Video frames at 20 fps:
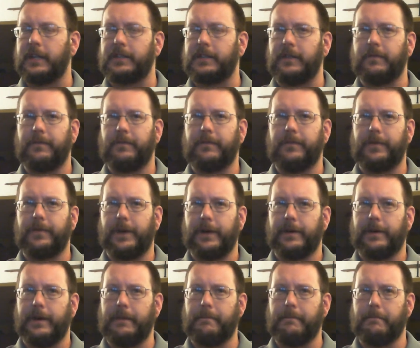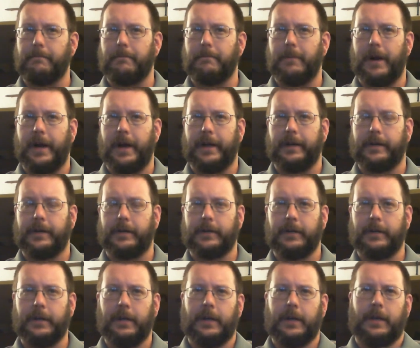It's a very minor
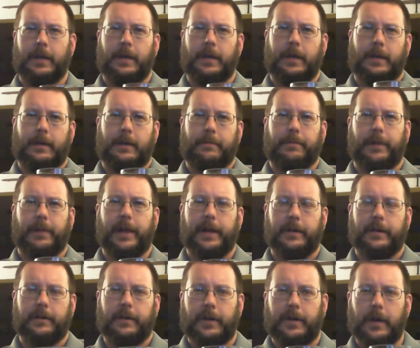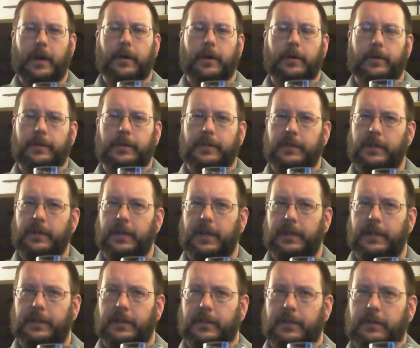player note
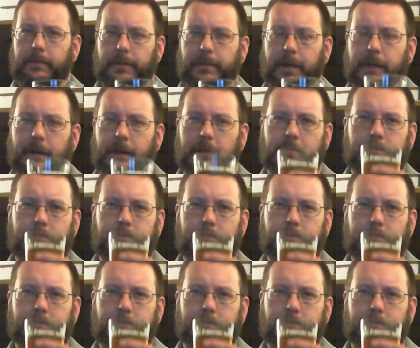in this beer.